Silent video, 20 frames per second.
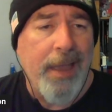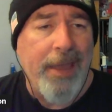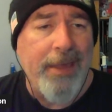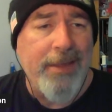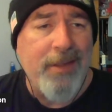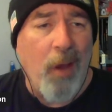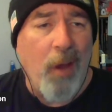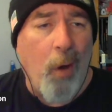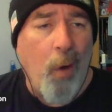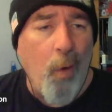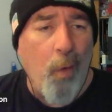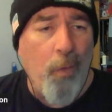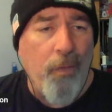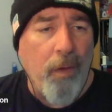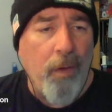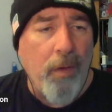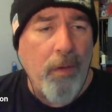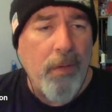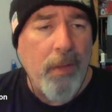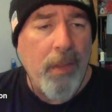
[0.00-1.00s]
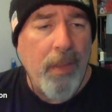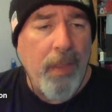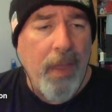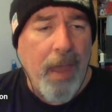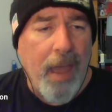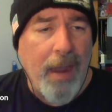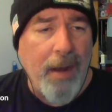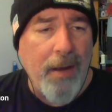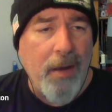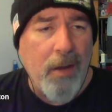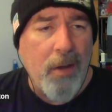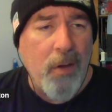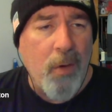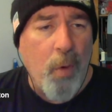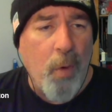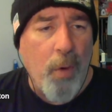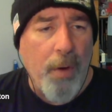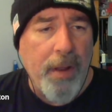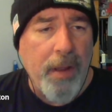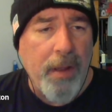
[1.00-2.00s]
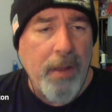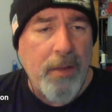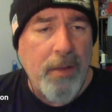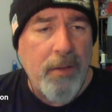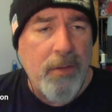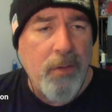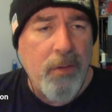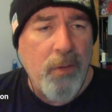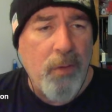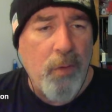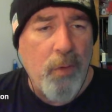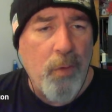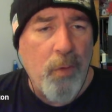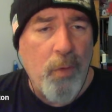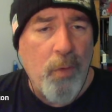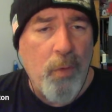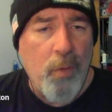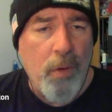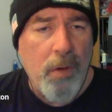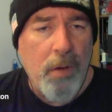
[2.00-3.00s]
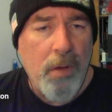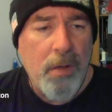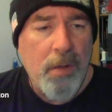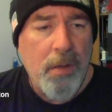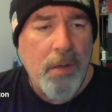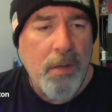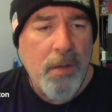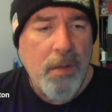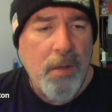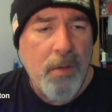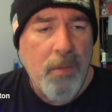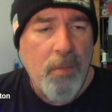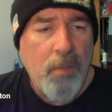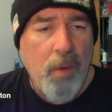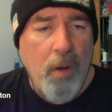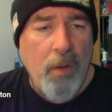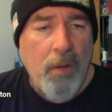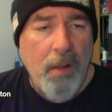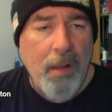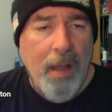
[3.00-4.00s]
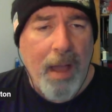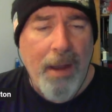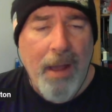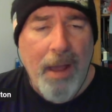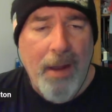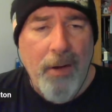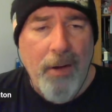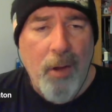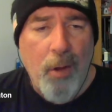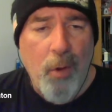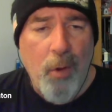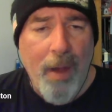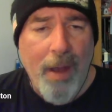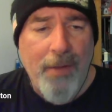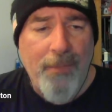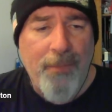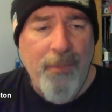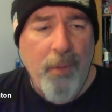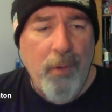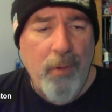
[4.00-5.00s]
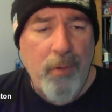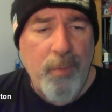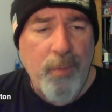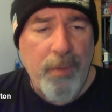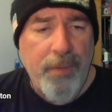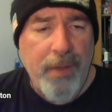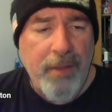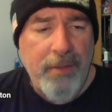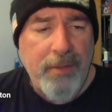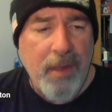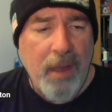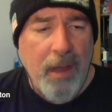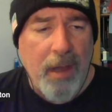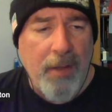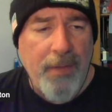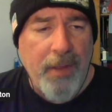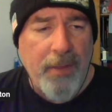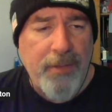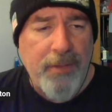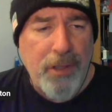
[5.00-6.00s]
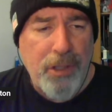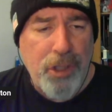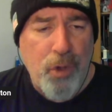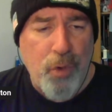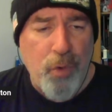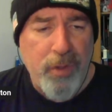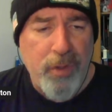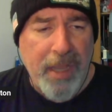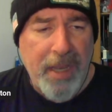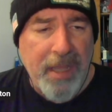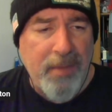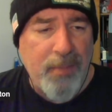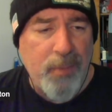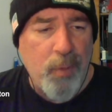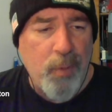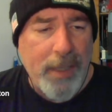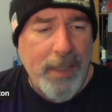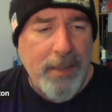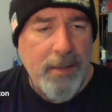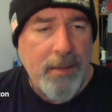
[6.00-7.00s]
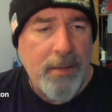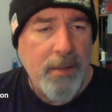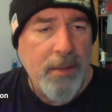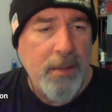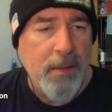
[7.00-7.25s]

is over. That, according to, well, I don't know who had it first, but that's a U Stadium tweet.